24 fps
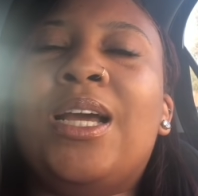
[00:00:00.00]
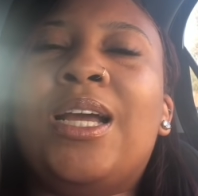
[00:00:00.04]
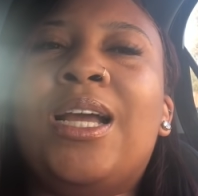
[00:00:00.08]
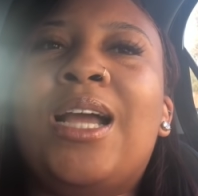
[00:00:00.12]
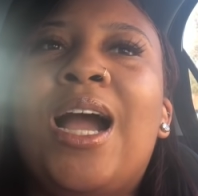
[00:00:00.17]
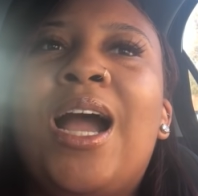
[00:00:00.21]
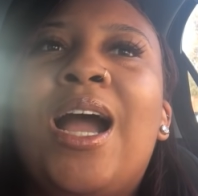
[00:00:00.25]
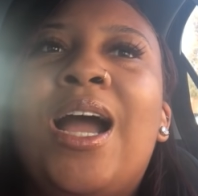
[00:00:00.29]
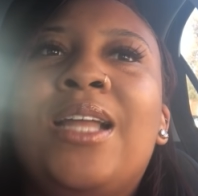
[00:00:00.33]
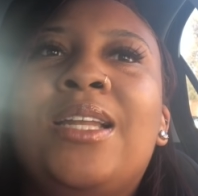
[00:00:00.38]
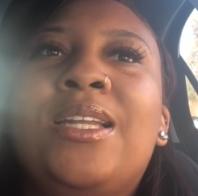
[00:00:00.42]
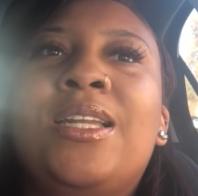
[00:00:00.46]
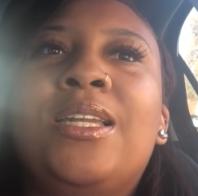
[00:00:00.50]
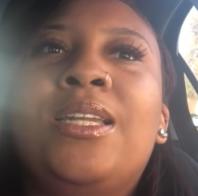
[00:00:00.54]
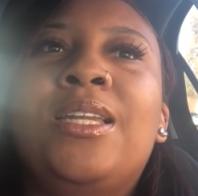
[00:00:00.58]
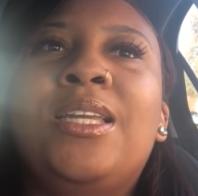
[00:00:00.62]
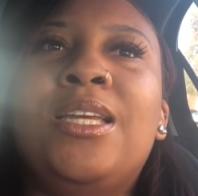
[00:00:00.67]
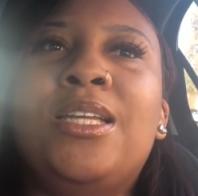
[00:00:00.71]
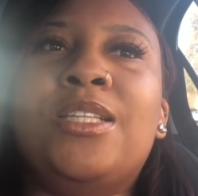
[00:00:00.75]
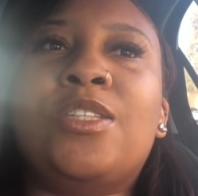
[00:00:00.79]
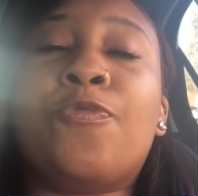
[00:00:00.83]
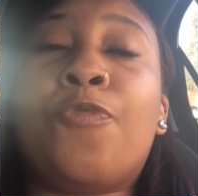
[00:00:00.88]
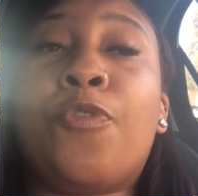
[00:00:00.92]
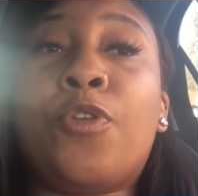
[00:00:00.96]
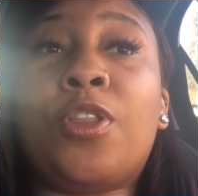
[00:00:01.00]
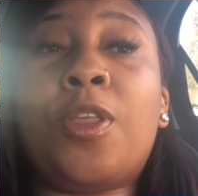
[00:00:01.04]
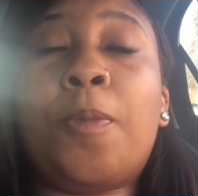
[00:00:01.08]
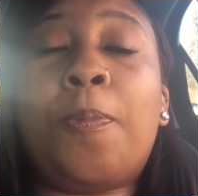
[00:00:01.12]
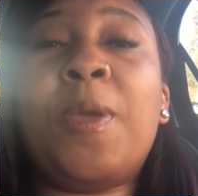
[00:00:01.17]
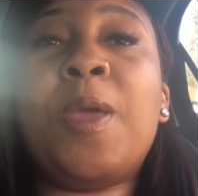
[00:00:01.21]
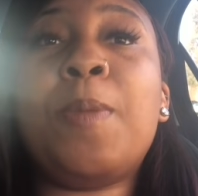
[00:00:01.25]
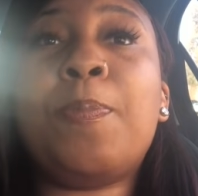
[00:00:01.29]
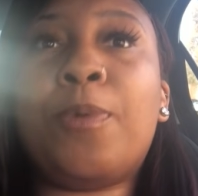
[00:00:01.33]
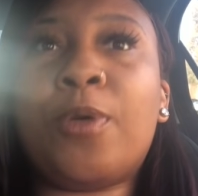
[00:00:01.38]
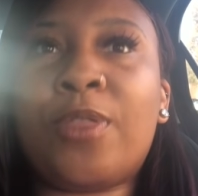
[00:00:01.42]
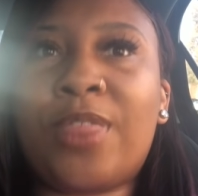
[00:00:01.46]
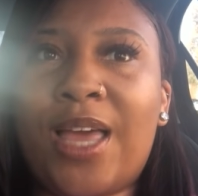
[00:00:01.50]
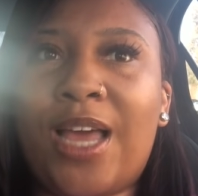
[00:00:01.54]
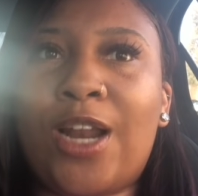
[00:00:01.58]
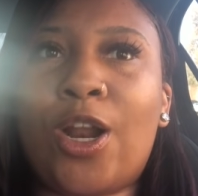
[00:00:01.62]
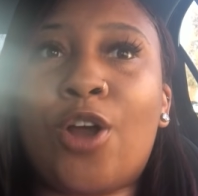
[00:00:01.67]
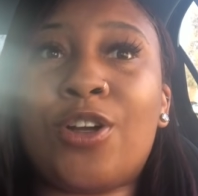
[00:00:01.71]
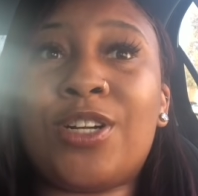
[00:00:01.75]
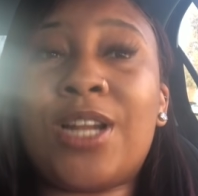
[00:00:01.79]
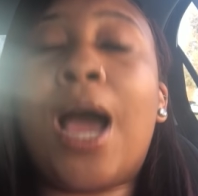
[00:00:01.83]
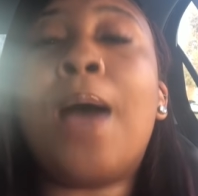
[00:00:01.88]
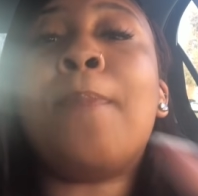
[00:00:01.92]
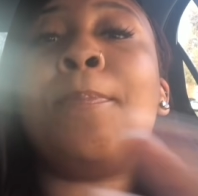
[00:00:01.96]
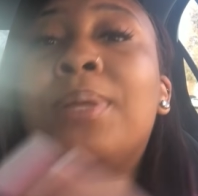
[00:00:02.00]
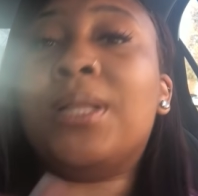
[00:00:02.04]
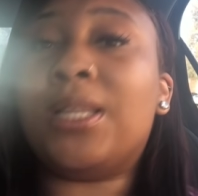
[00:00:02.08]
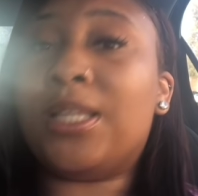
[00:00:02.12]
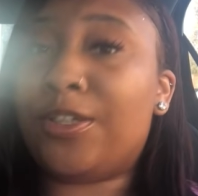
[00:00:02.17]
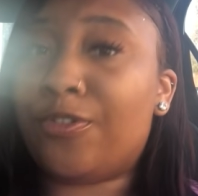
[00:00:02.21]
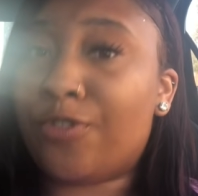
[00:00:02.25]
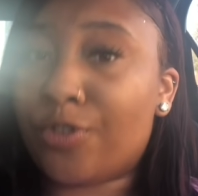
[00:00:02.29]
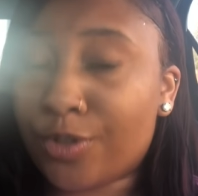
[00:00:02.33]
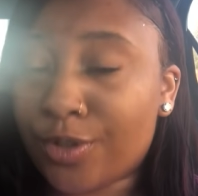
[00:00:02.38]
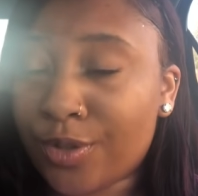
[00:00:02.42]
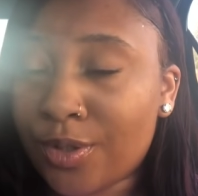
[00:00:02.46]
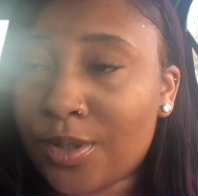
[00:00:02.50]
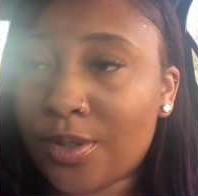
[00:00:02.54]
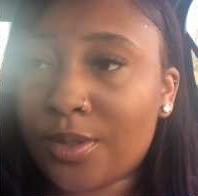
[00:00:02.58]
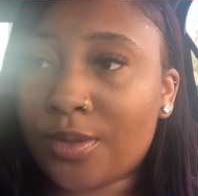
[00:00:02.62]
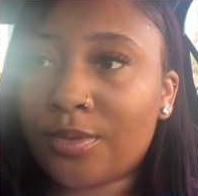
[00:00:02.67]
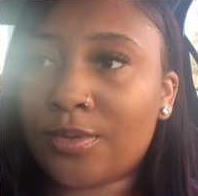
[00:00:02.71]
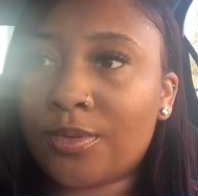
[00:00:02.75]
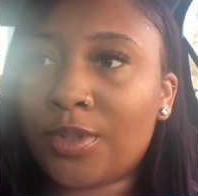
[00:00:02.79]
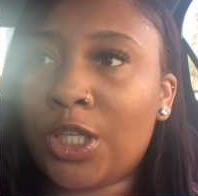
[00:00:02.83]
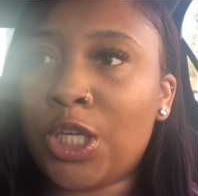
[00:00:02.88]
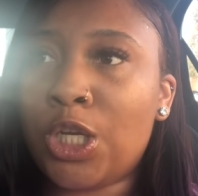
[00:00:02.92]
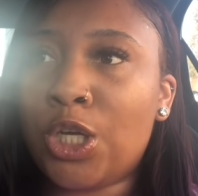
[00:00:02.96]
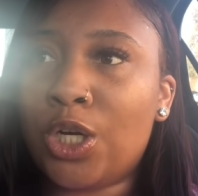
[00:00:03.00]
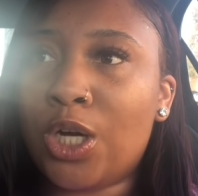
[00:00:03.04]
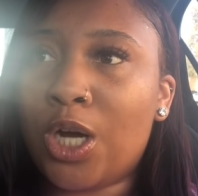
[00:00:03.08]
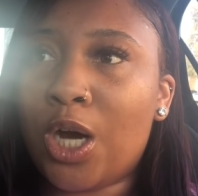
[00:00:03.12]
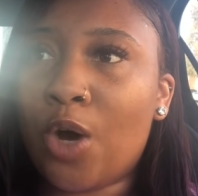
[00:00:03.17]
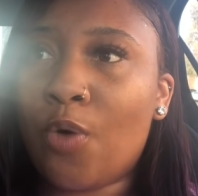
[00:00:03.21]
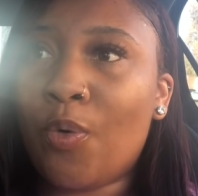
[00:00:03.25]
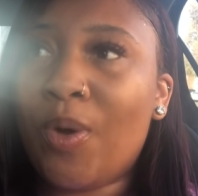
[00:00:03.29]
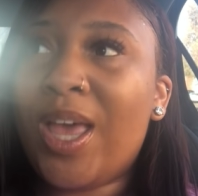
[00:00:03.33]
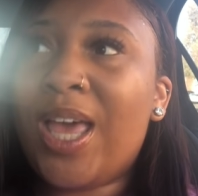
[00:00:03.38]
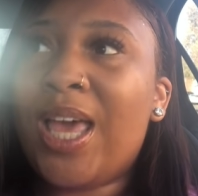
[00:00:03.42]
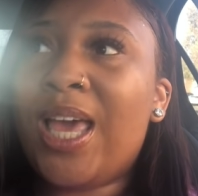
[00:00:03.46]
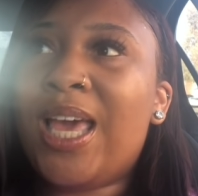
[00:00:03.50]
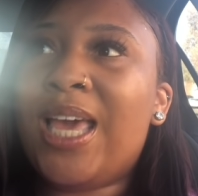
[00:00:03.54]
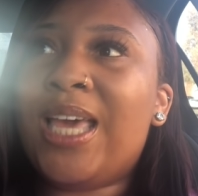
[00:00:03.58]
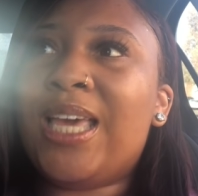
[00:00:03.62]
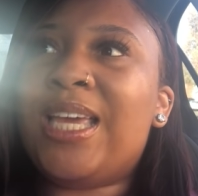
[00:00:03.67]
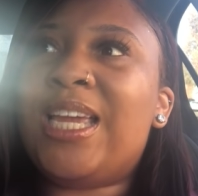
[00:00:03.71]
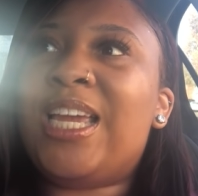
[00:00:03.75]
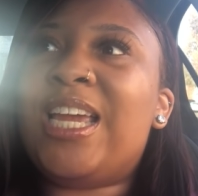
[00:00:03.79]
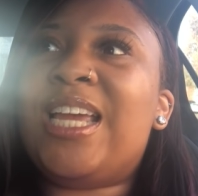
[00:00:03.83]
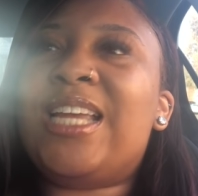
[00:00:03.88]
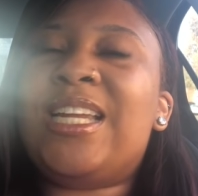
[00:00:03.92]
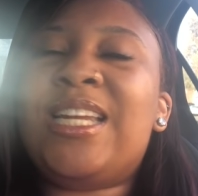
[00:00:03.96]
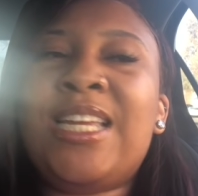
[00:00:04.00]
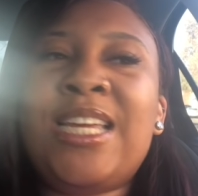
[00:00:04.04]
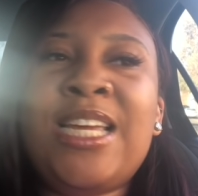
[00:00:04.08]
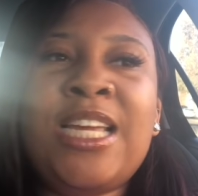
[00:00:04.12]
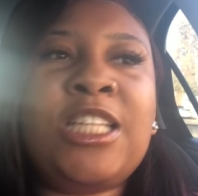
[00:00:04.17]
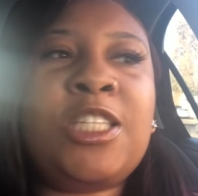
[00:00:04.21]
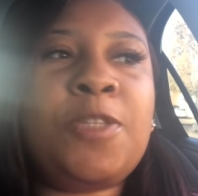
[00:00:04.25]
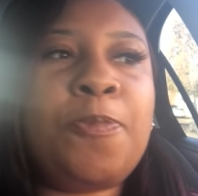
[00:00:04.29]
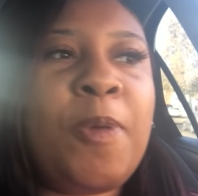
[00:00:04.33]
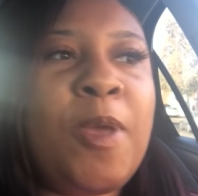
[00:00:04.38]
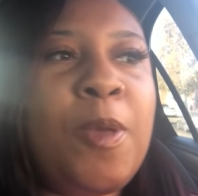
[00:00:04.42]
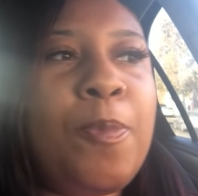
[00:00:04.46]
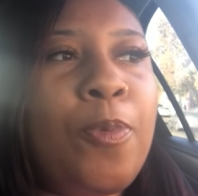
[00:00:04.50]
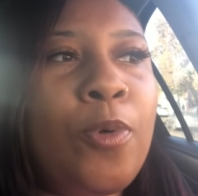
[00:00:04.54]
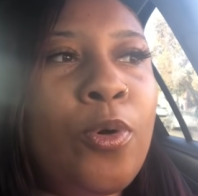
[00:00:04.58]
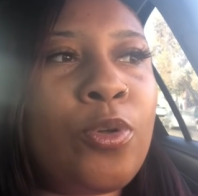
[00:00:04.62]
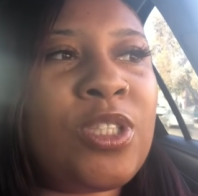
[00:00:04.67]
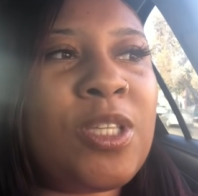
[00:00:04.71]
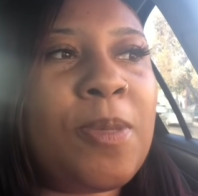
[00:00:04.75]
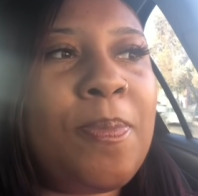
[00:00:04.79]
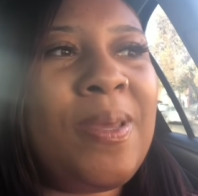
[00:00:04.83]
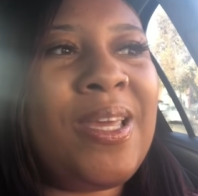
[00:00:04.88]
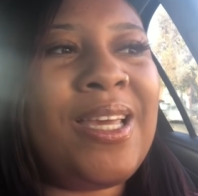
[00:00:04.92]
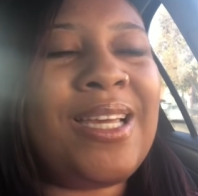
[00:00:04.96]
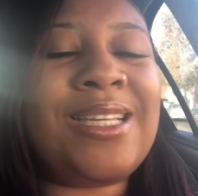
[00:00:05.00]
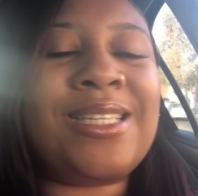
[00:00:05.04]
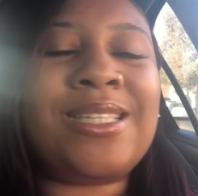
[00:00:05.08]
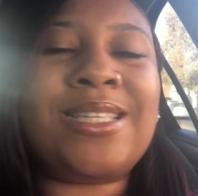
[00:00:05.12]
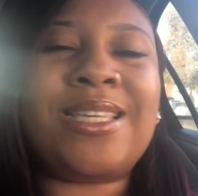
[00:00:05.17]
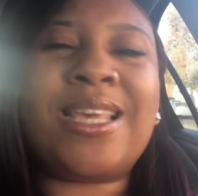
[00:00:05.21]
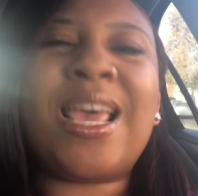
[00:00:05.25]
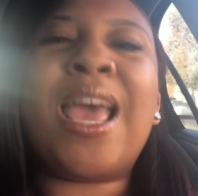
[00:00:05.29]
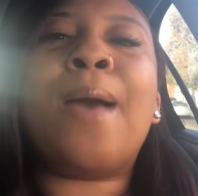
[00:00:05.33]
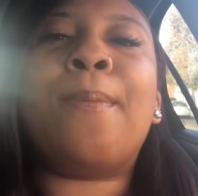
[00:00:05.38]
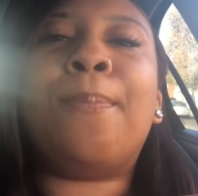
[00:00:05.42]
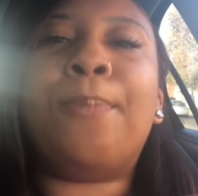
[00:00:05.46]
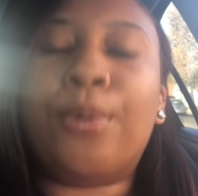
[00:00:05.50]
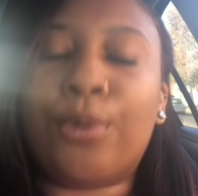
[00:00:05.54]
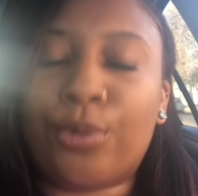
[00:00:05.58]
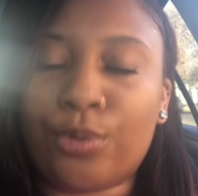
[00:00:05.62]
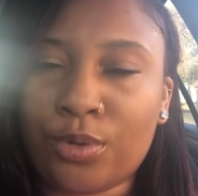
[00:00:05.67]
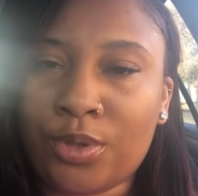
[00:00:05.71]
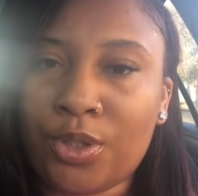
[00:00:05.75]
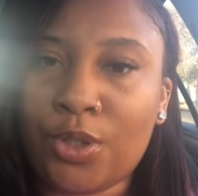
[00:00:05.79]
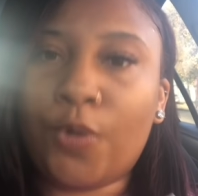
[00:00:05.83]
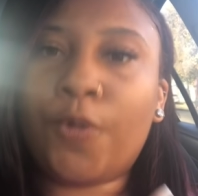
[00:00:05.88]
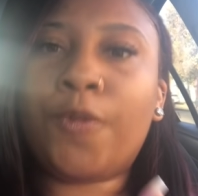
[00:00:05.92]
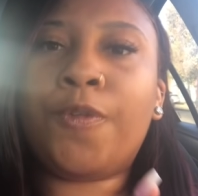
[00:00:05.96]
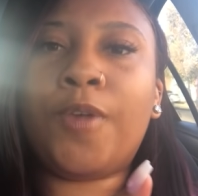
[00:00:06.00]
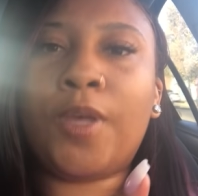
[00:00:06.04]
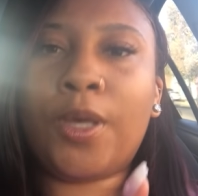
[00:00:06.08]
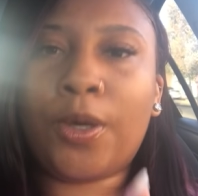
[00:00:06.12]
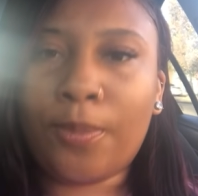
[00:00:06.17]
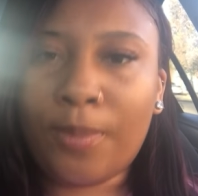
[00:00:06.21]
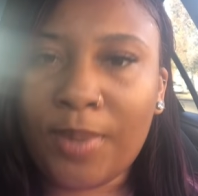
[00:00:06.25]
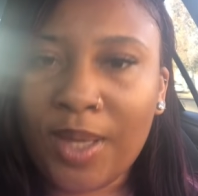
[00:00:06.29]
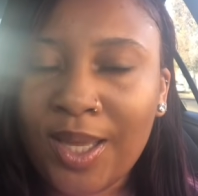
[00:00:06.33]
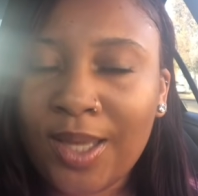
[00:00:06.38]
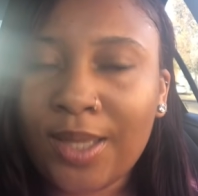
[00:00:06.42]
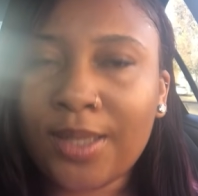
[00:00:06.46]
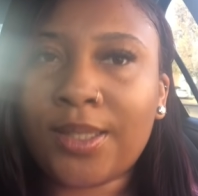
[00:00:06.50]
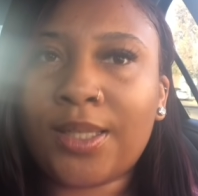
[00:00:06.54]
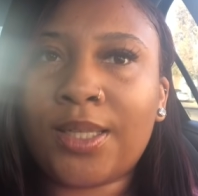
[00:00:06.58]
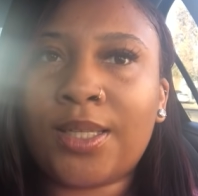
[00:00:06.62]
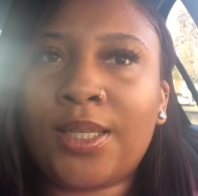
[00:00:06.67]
God needs, for the people that are not believers, you know, he needs people to be examples. You feel me?